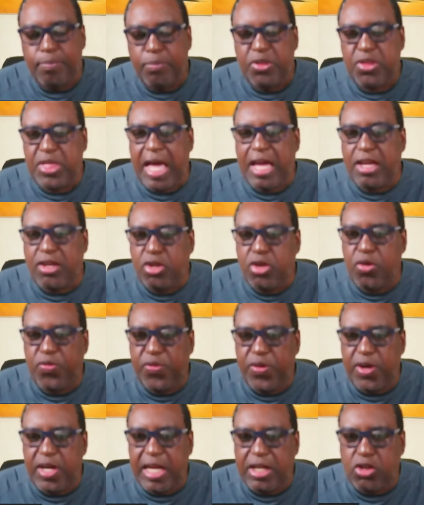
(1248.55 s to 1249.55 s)
Thank you
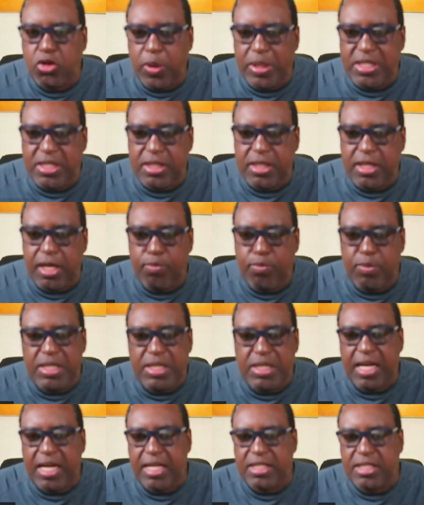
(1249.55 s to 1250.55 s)
for that question,
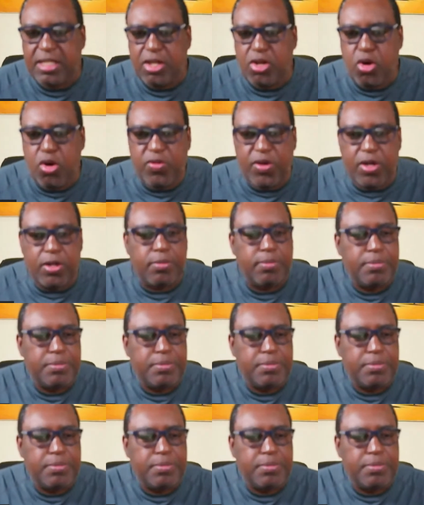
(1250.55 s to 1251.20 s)
Mr. Casanova.